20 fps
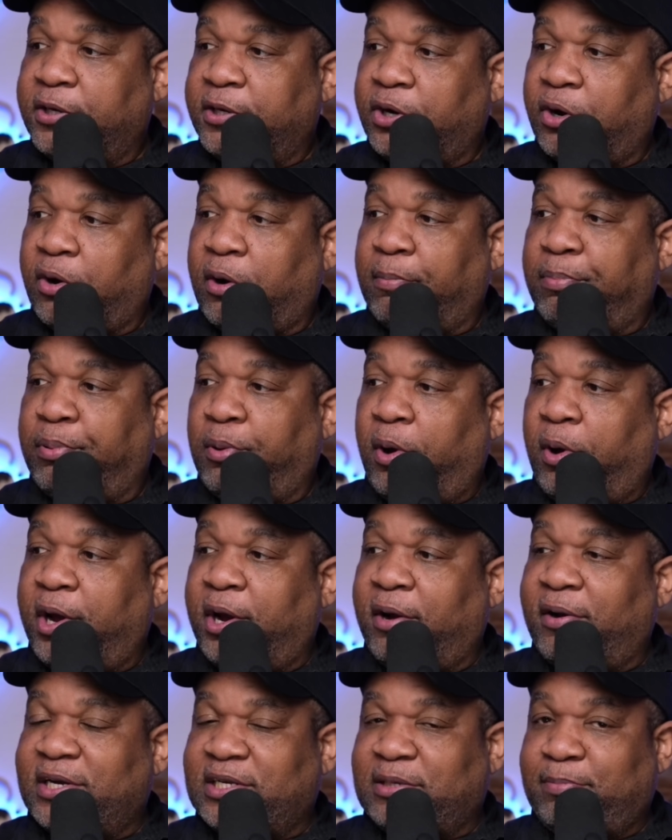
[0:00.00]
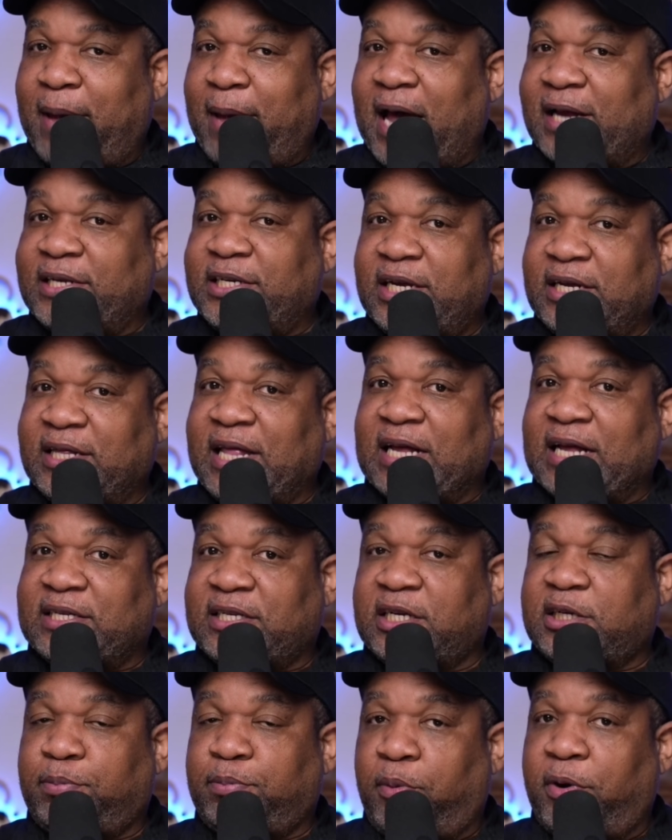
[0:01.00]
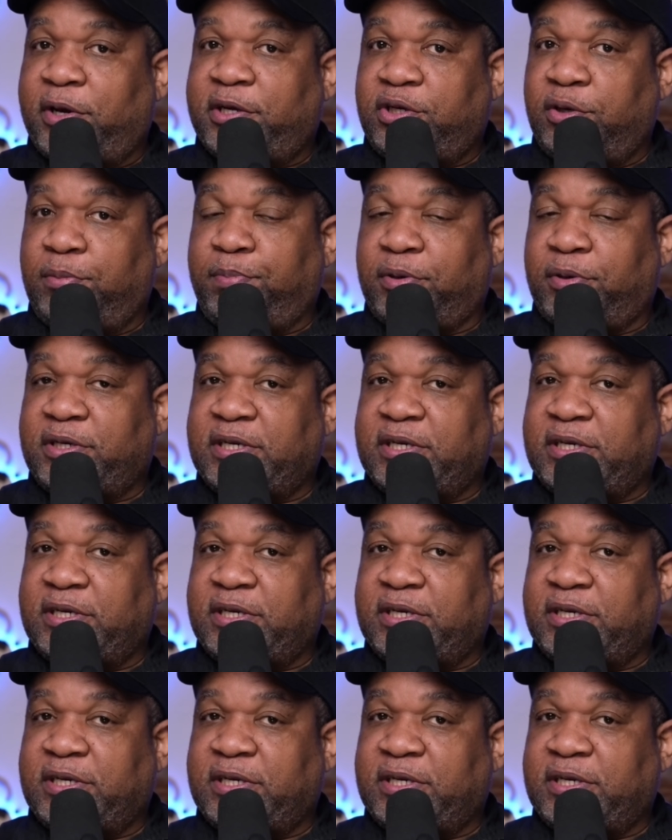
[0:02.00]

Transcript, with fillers: Your employer is matching that 6.2%.